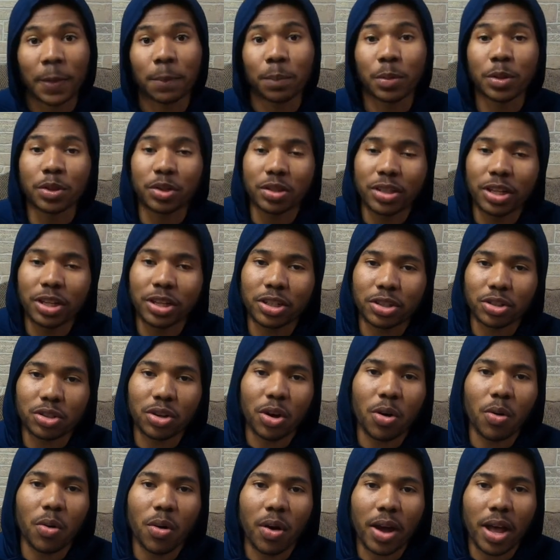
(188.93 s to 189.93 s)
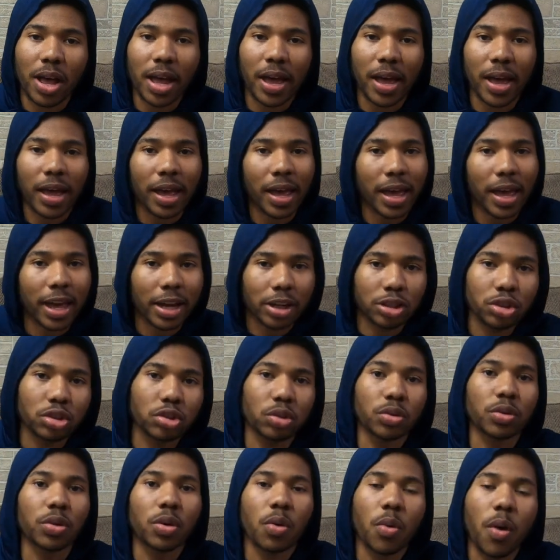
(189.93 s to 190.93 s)
but there's no
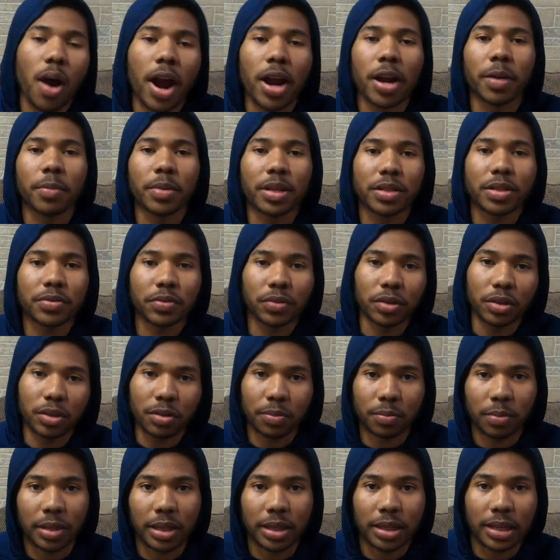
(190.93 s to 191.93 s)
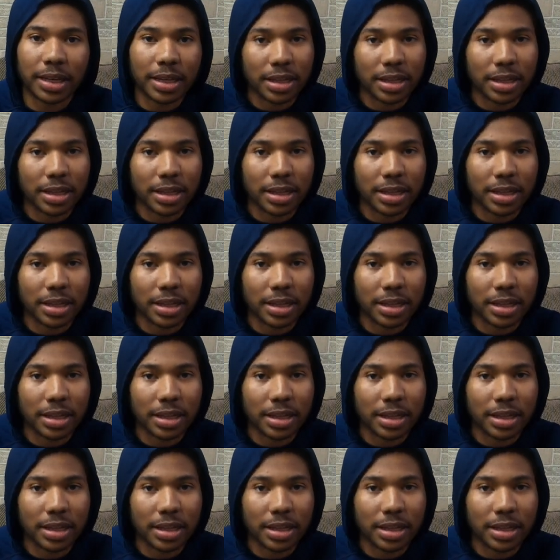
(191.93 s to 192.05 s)
extra requirements for you to meet.